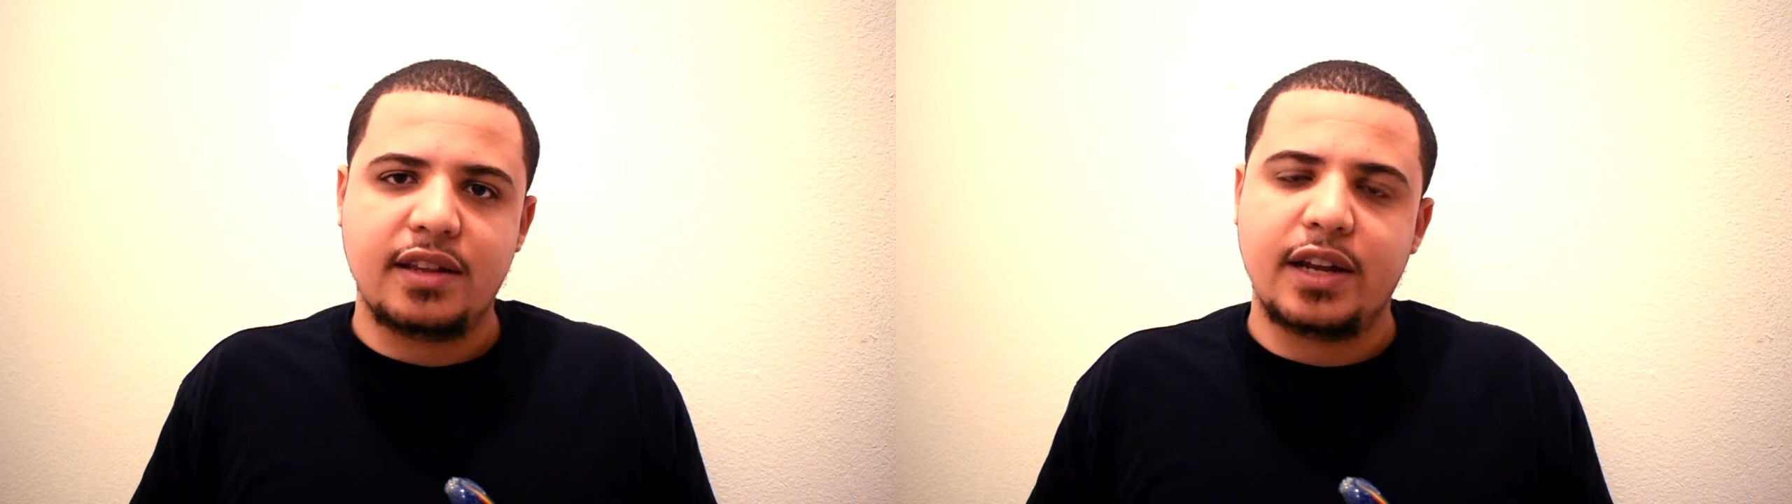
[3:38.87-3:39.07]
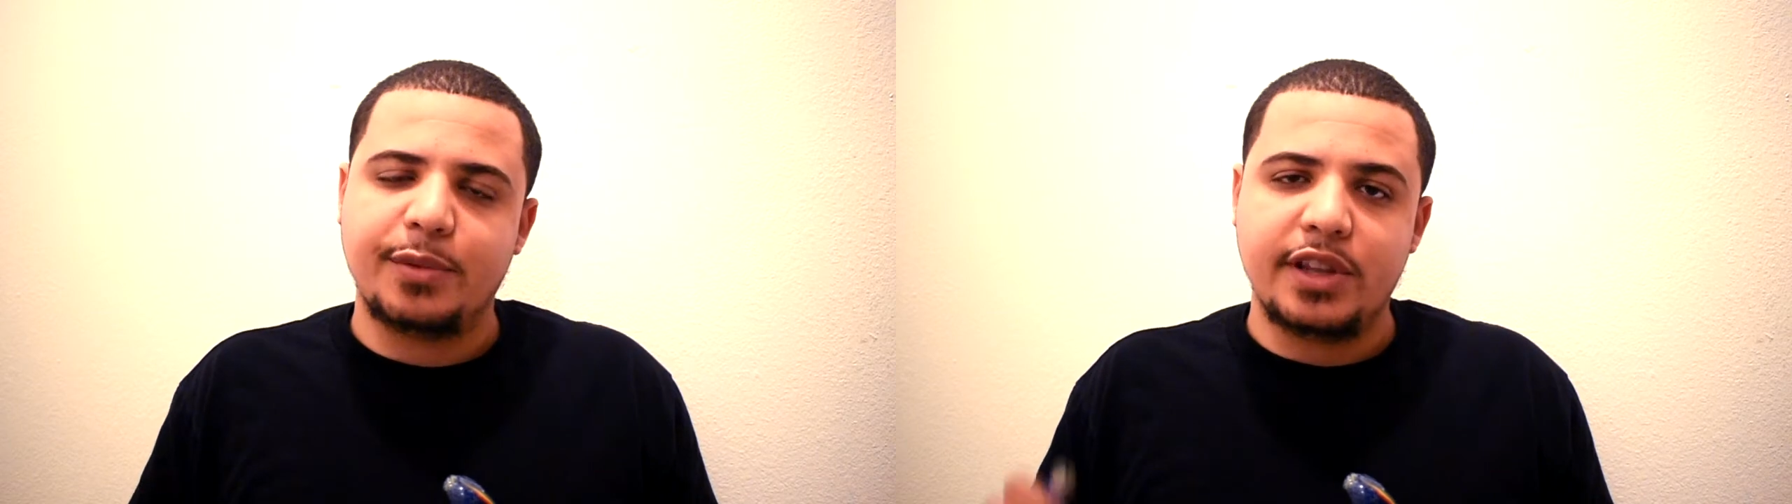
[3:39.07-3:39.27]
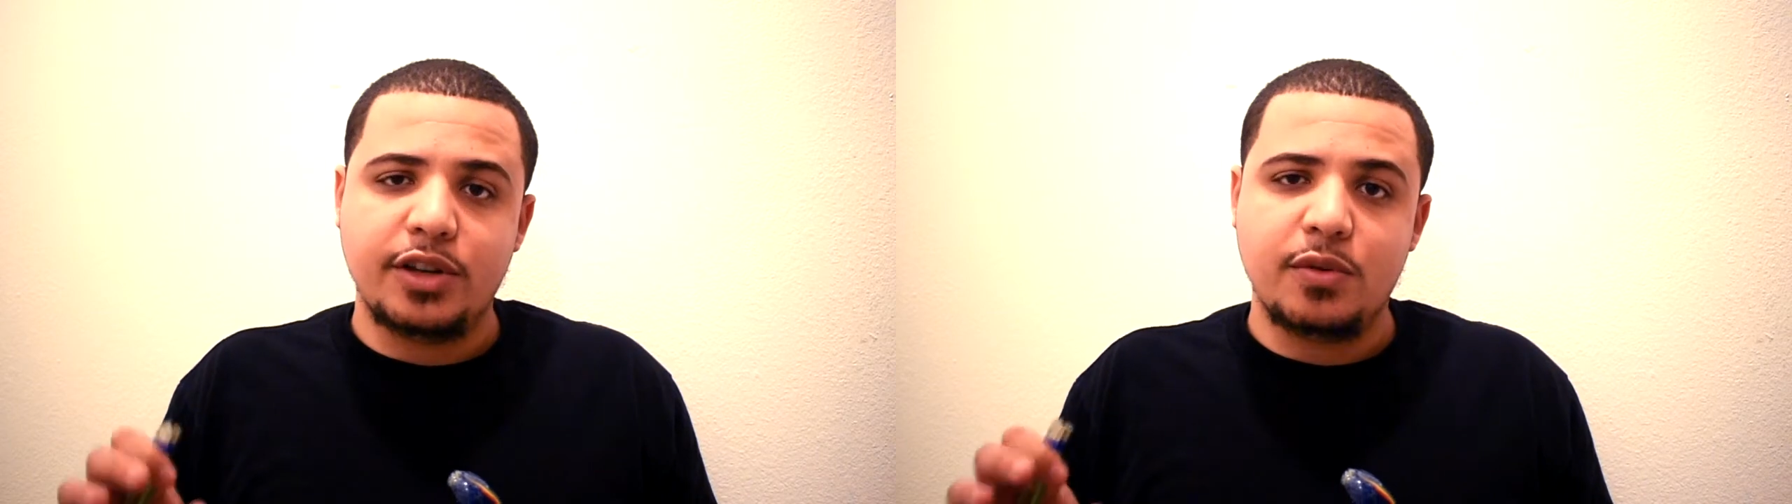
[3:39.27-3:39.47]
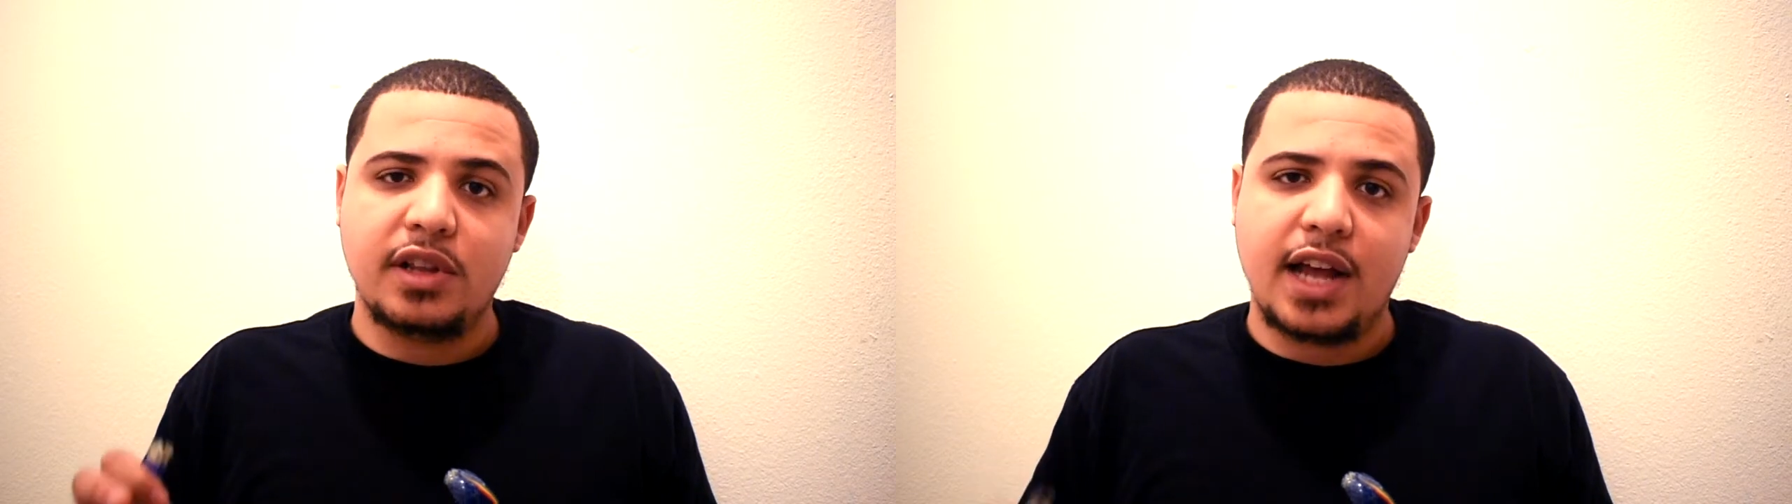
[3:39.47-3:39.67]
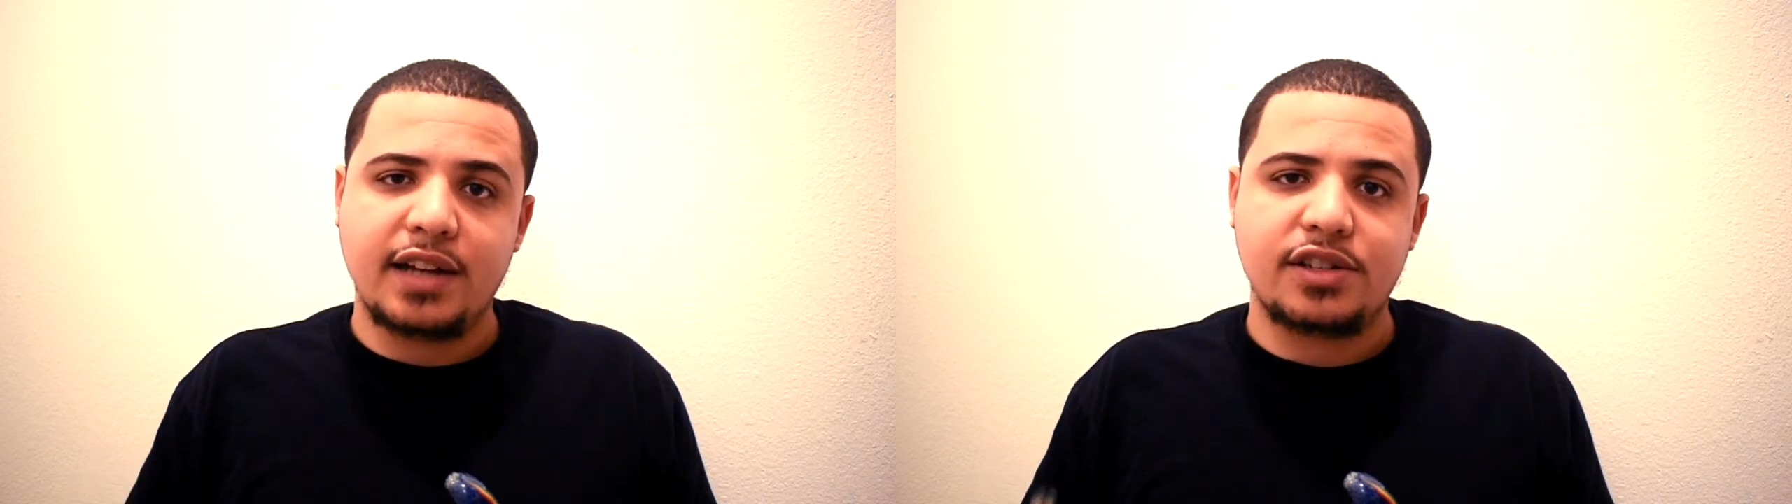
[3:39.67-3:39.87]
they really do a
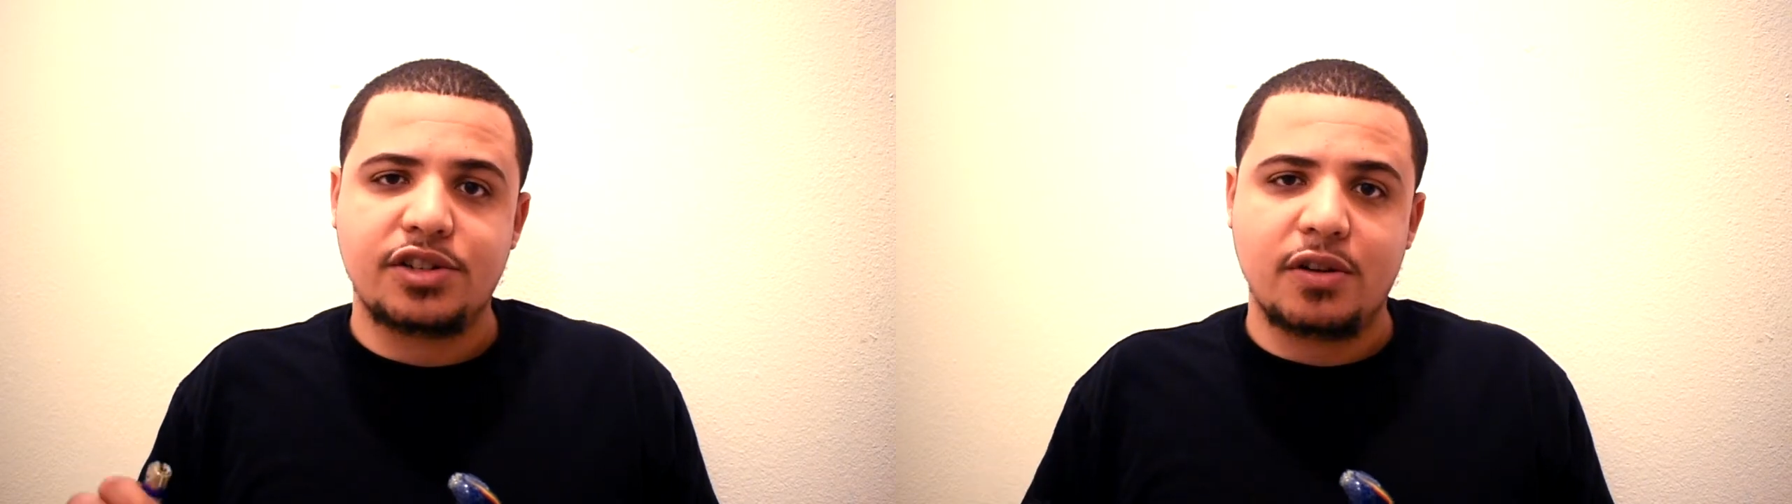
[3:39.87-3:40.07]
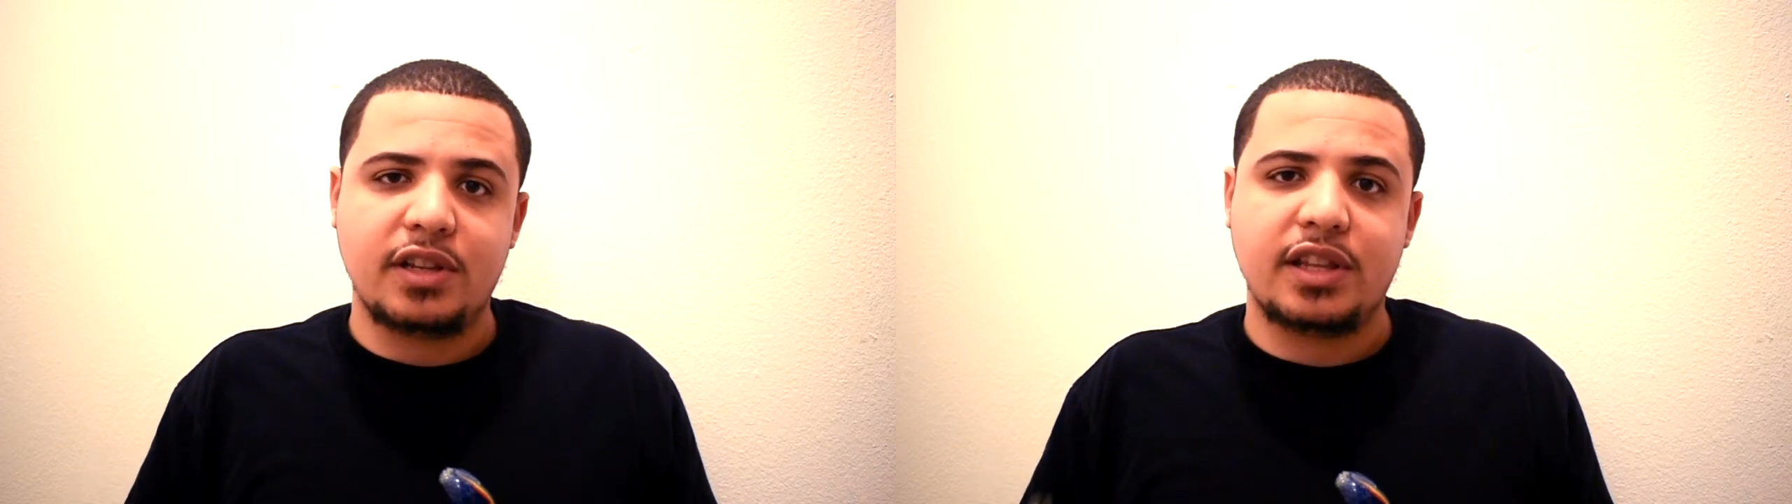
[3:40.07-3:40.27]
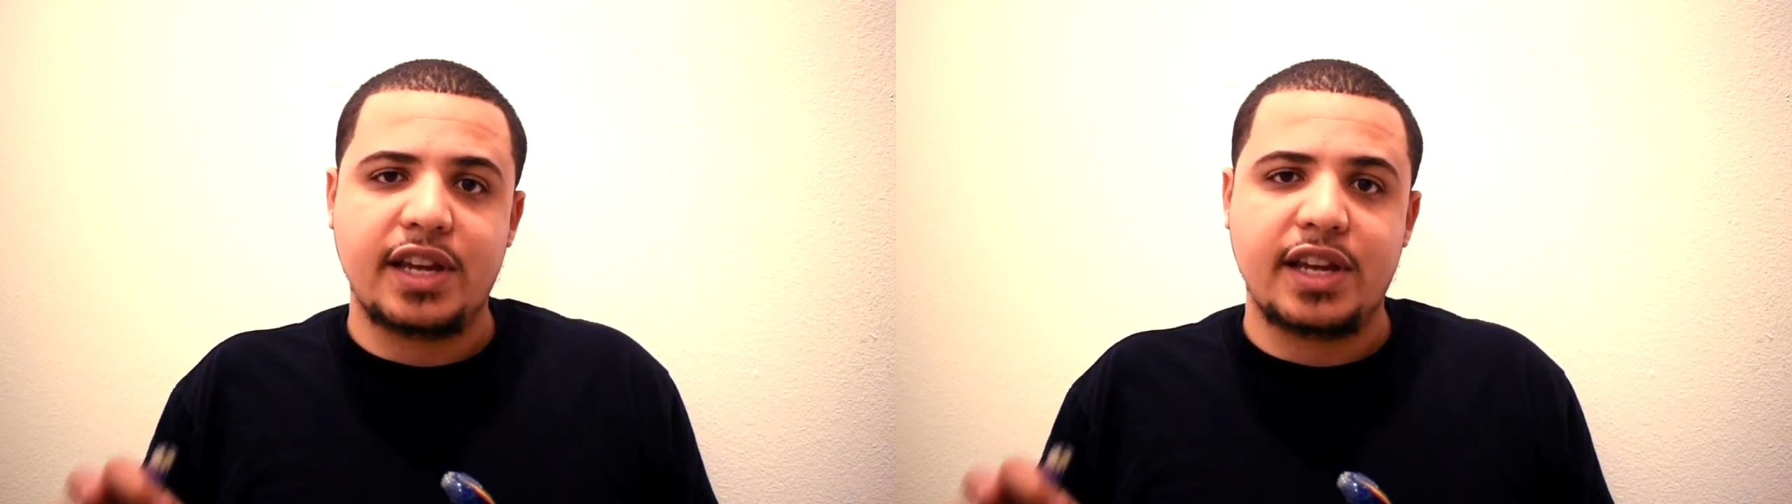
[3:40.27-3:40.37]
lot to show that